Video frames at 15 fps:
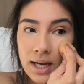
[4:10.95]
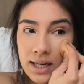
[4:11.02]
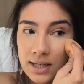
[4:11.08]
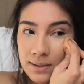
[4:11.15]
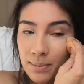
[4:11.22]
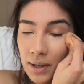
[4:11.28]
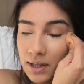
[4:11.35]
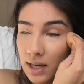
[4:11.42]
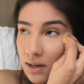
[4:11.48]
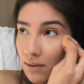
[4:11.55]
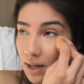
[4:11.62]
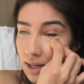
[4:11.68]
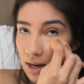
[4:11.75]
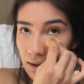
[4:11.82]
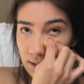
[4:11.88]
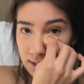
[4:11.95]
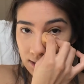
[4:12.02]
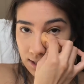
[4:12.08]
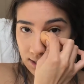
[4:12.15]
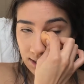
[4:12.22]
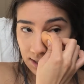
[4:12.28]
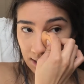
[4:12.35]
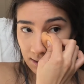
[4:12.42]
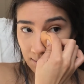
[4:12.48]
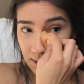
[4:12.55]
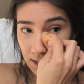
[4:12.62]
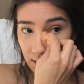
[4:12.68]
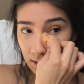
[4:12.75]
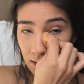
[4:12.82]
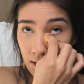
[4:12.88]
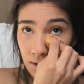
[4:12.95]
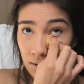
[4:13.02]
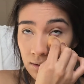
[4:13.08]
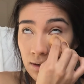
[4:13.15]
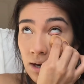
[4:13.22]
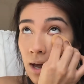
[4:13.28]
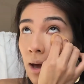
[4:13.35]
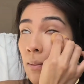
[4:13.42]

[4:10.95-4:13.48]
and he's barking right now because he doesn't like being alone.